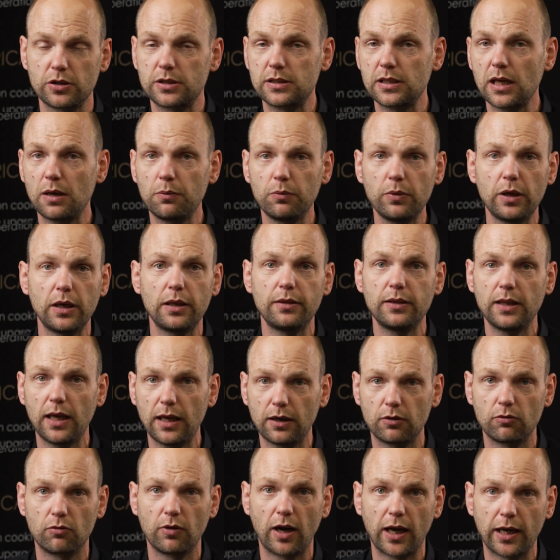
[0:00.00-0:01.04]
somewhere in
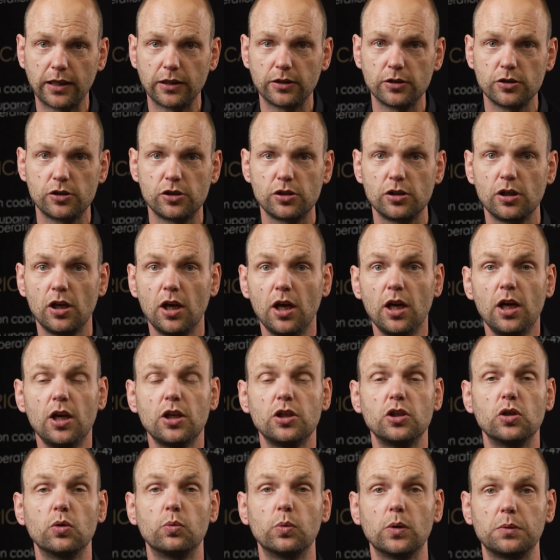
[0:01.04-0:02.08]
that range
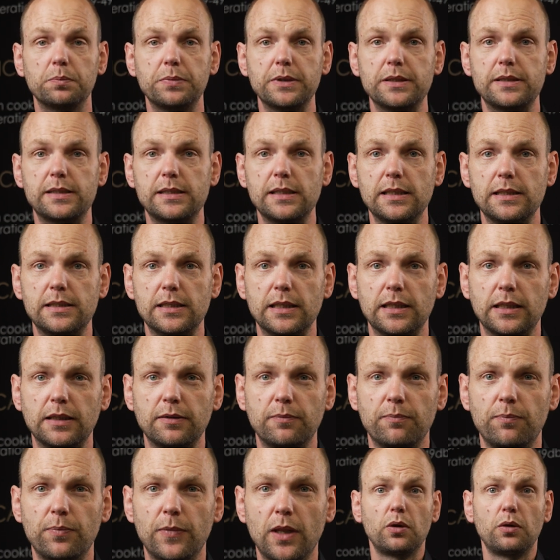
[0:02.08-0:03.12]
you will be sitting.
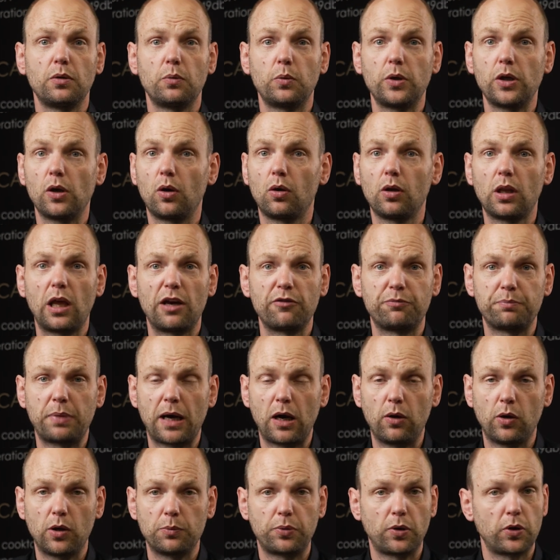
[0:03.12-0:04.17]
We all have
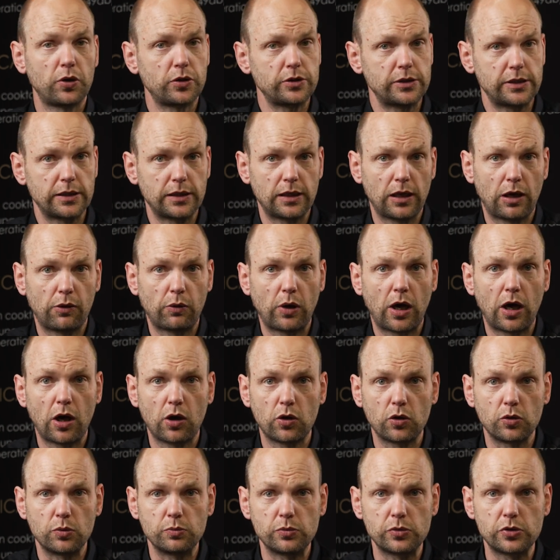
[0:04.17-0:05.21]
power points in our
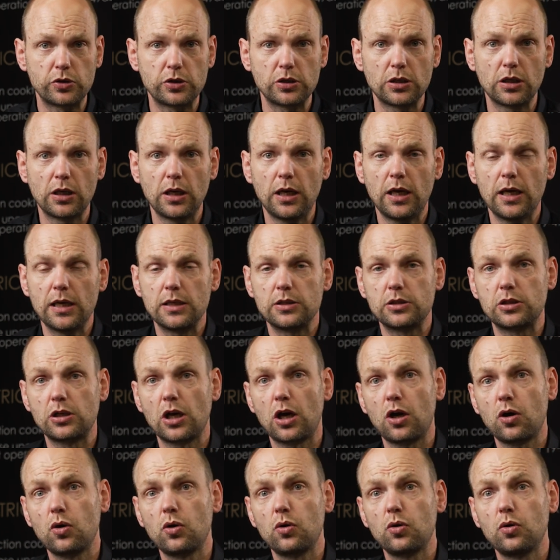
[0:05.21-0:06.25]
homes.
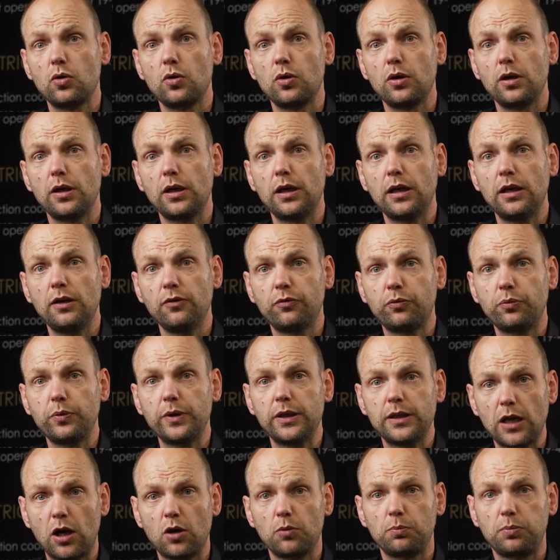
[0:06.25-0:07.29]
So if
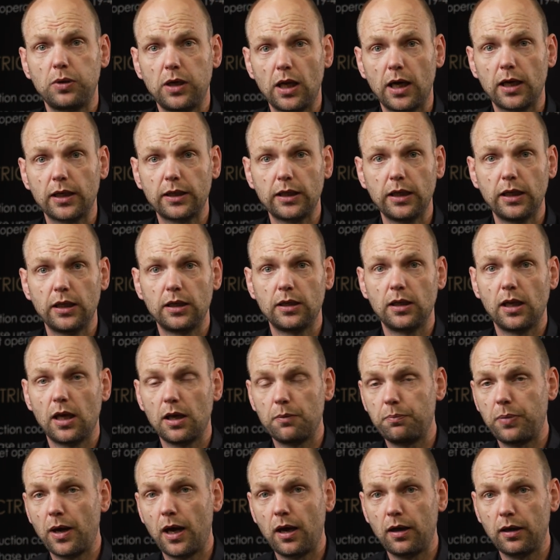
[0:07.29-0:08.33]
we now plug in
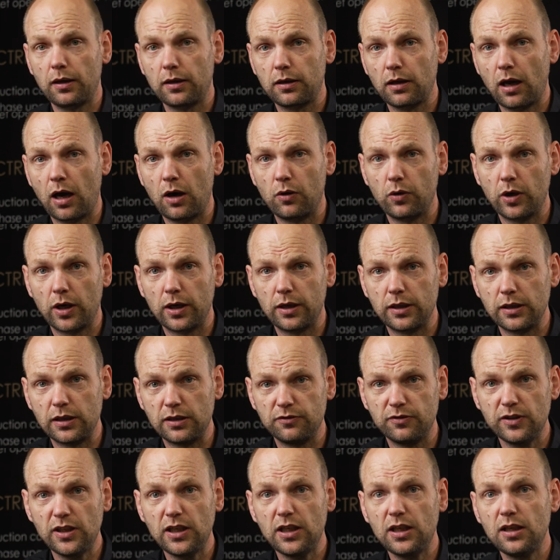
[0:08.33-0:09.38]
our
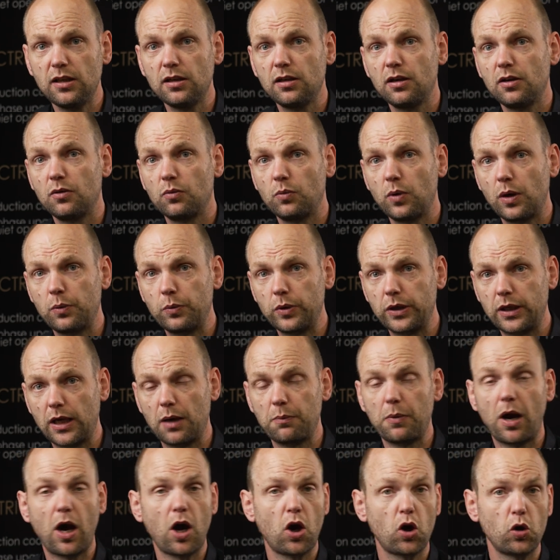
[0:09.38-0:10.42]
EV when we
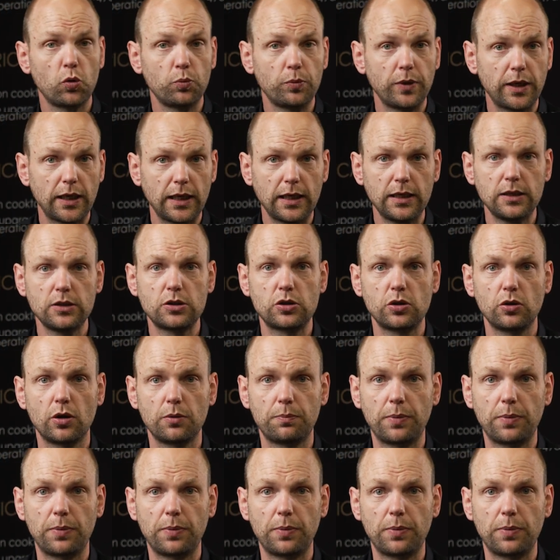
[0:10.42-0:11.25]
come home into a